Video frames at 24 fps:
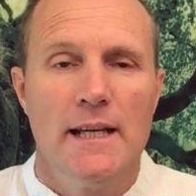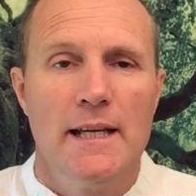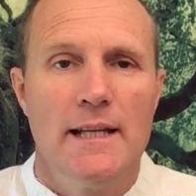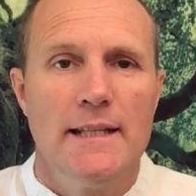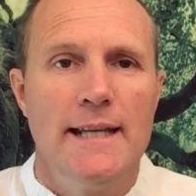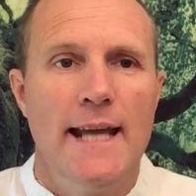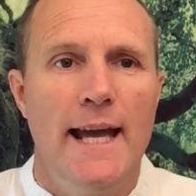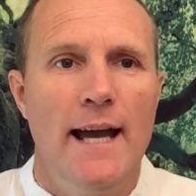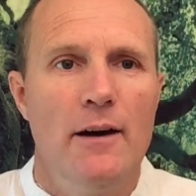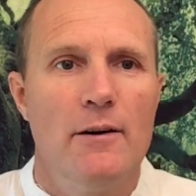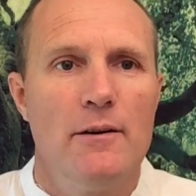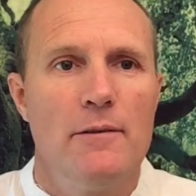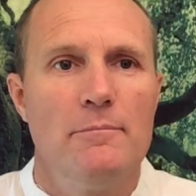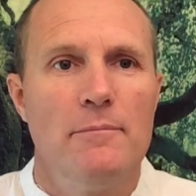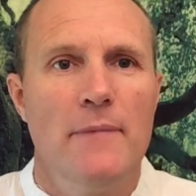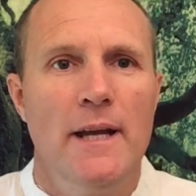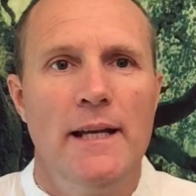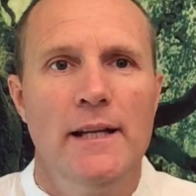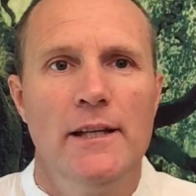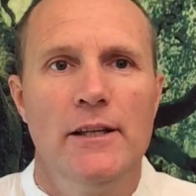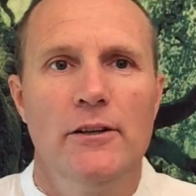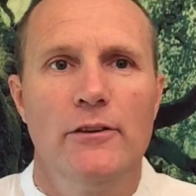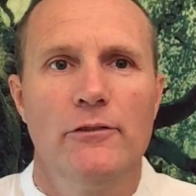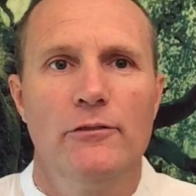Now,
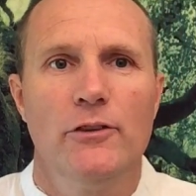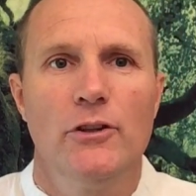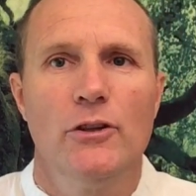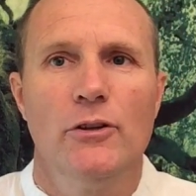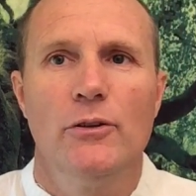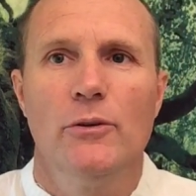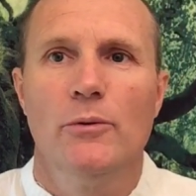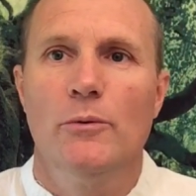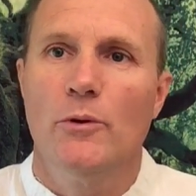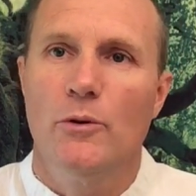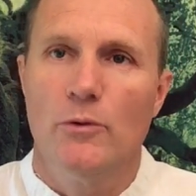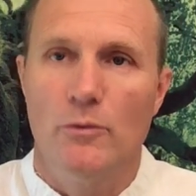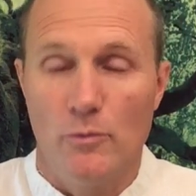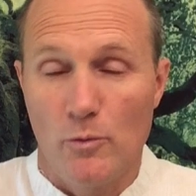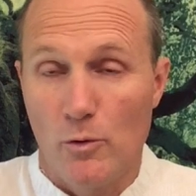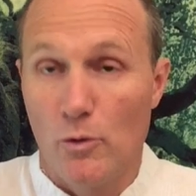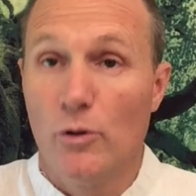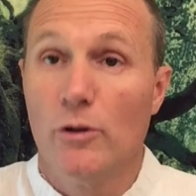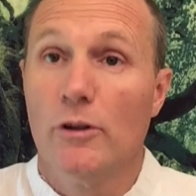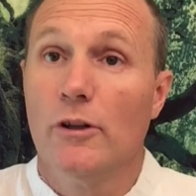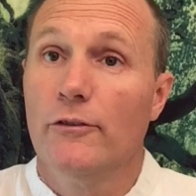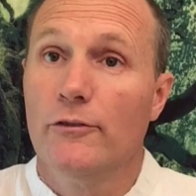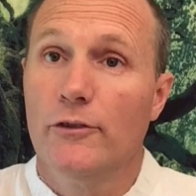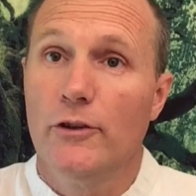many of you, or
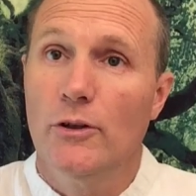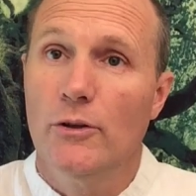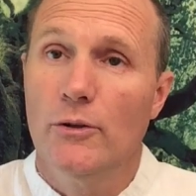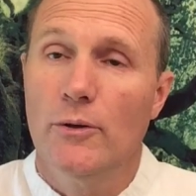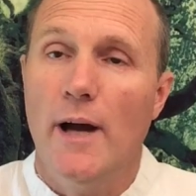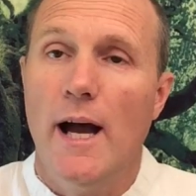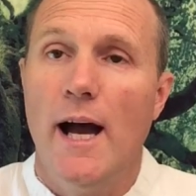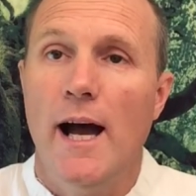all of you,